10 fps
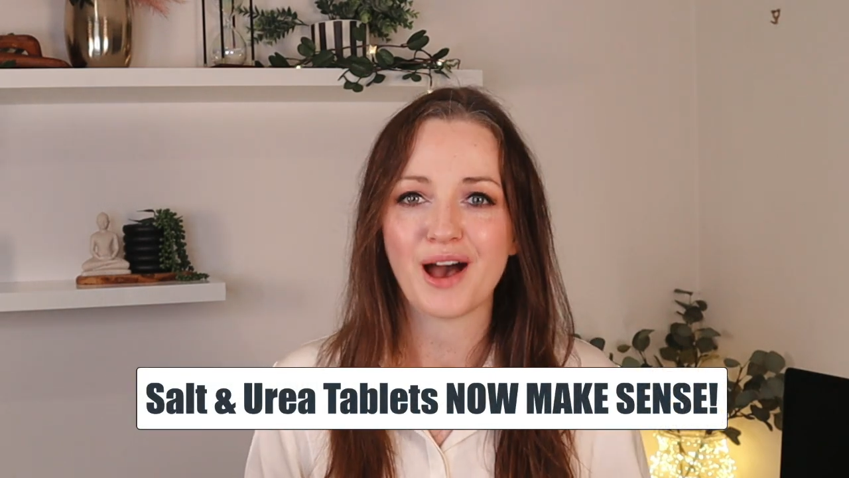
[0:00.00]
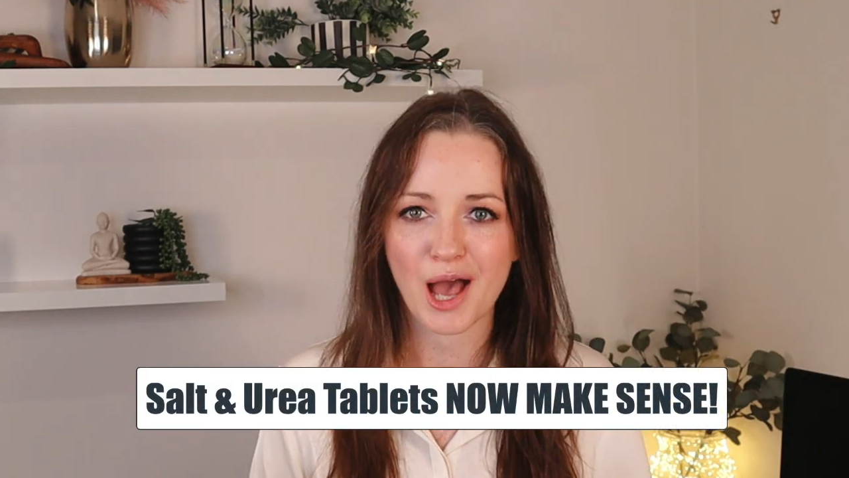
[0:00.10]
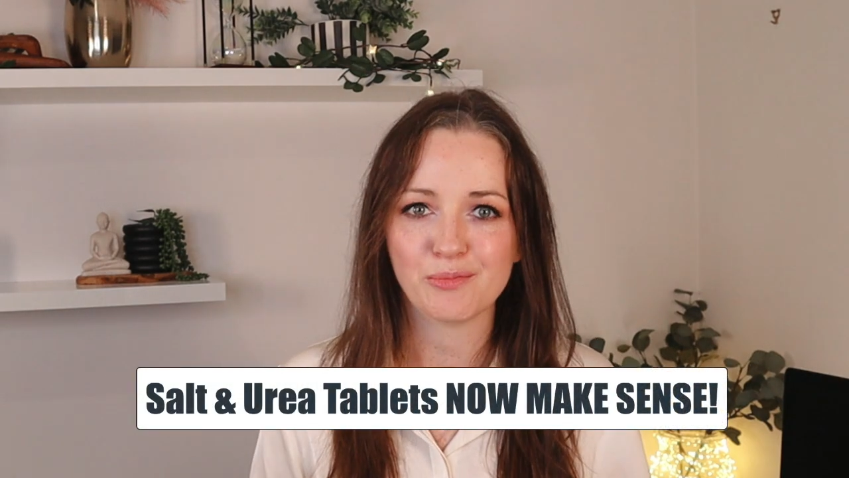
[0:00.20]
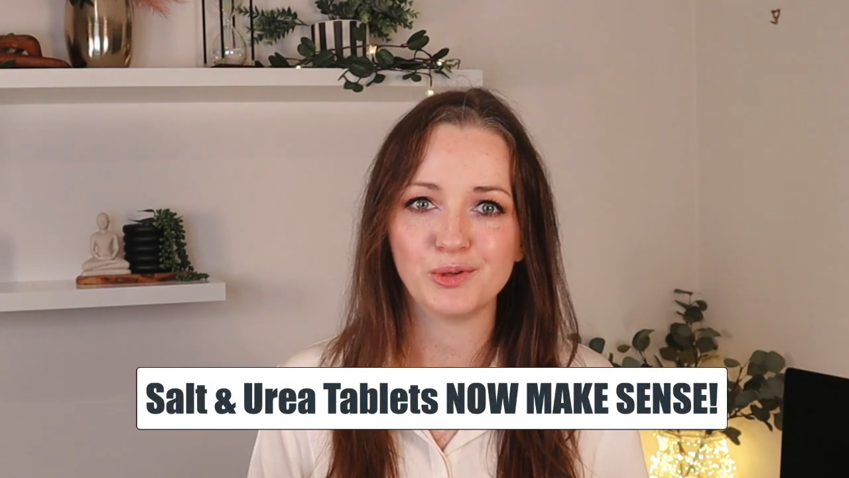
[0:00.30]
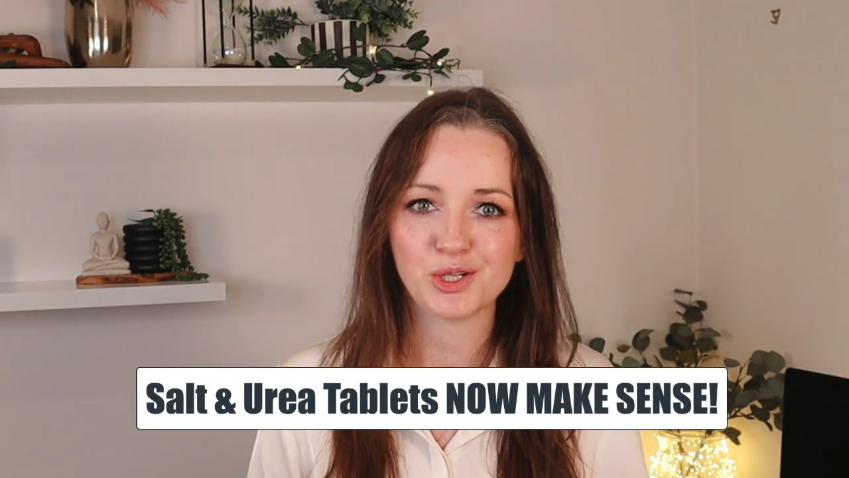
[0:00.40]

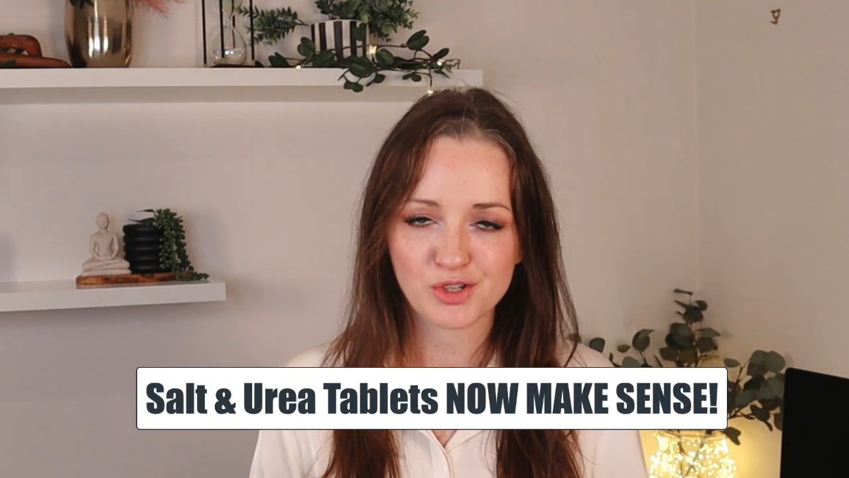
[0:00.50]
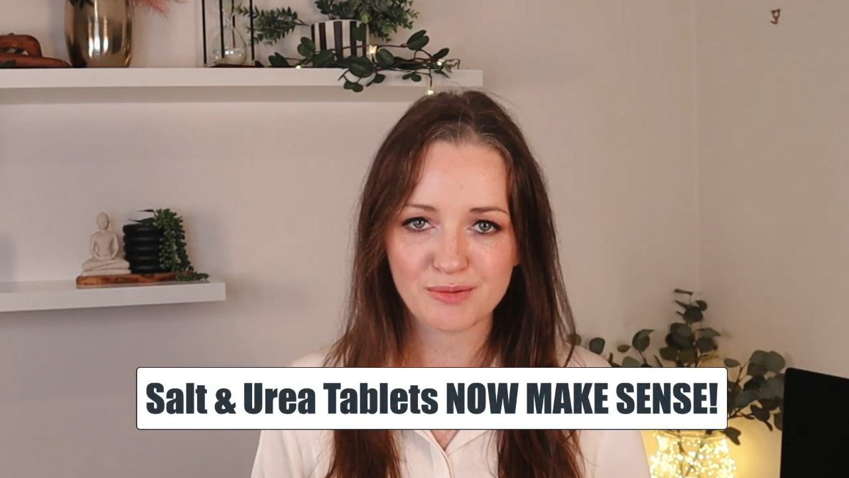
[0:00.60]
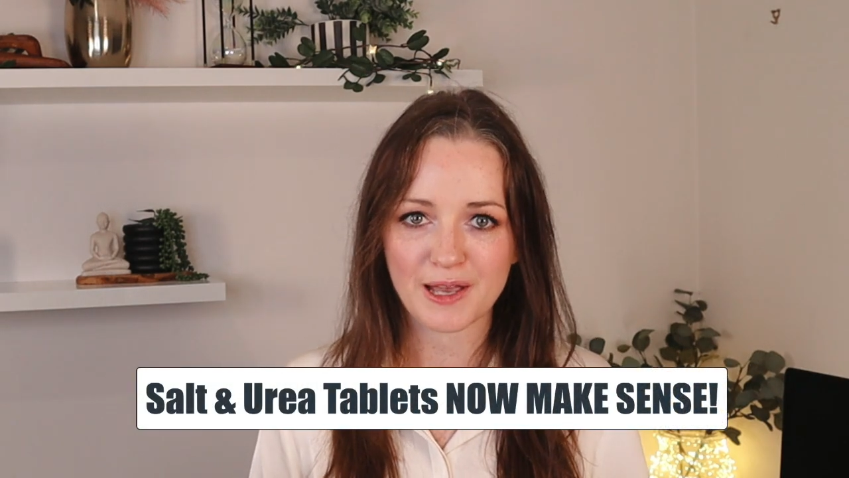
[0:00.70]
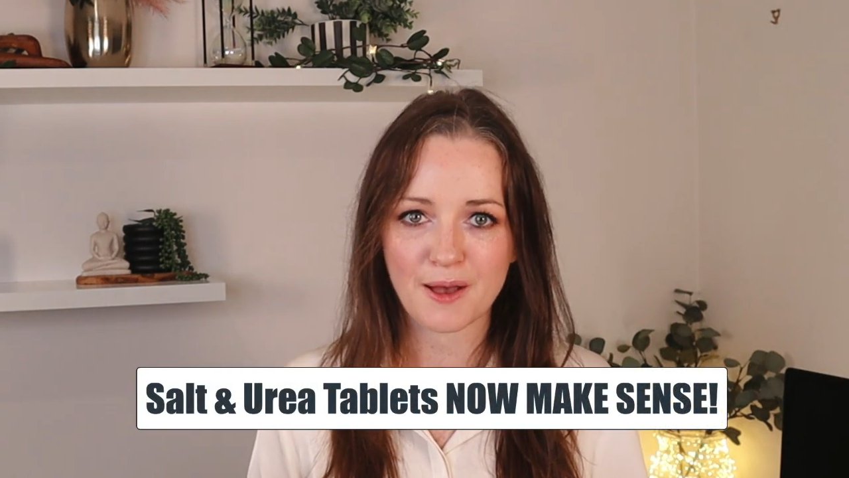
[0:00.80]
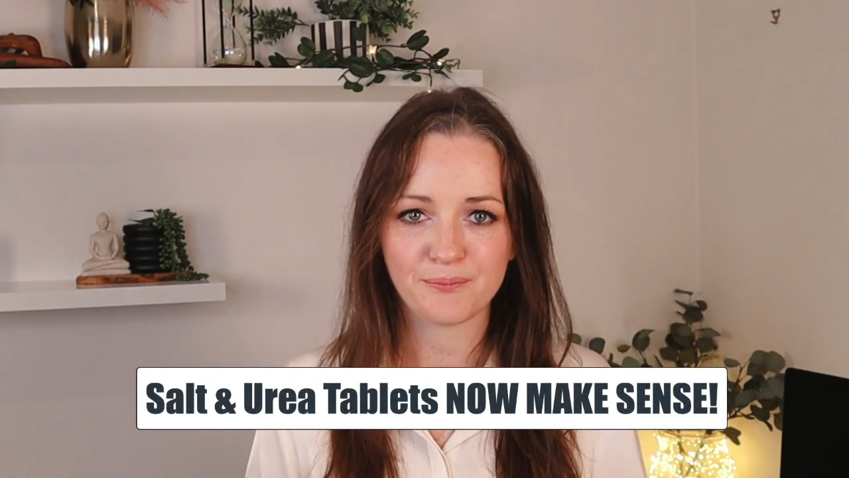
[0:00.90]

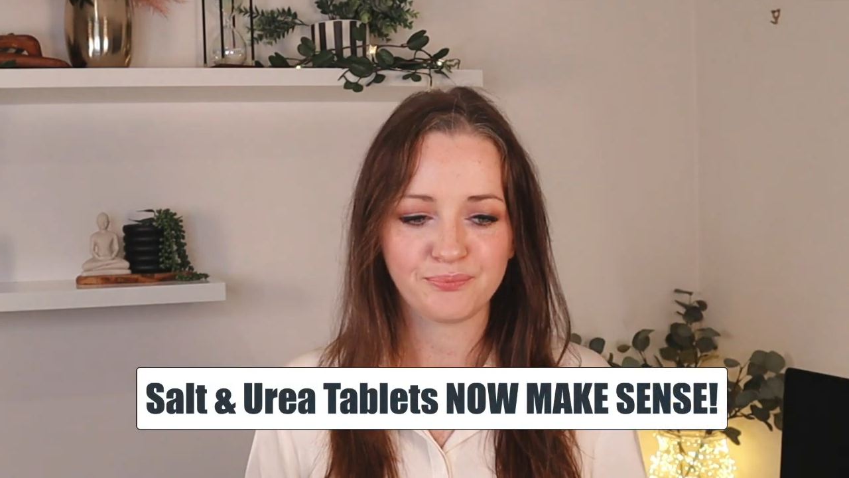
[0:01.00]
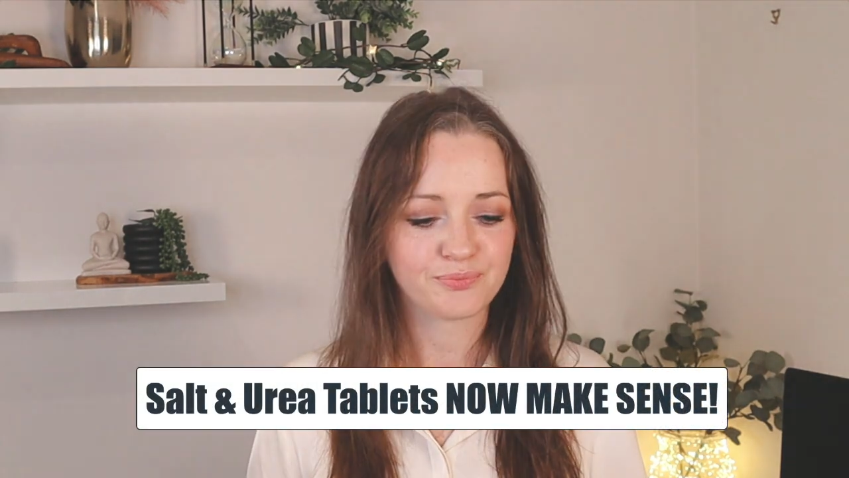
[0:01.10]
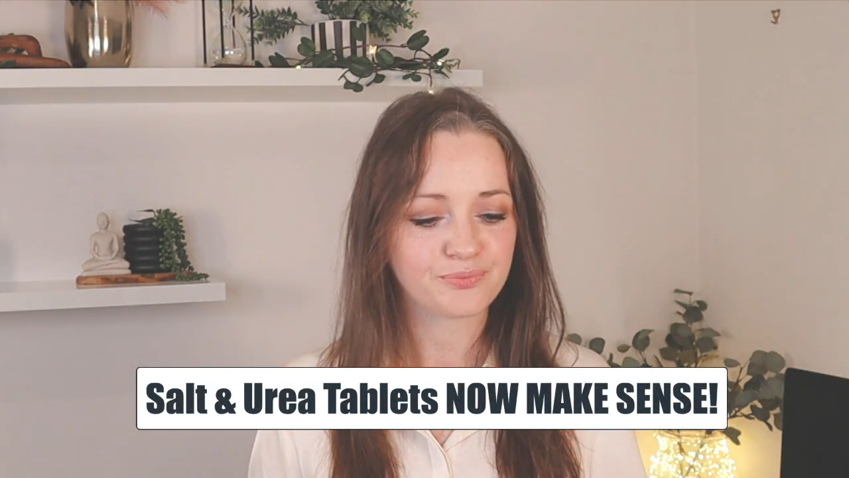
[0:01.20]
hyponatremia.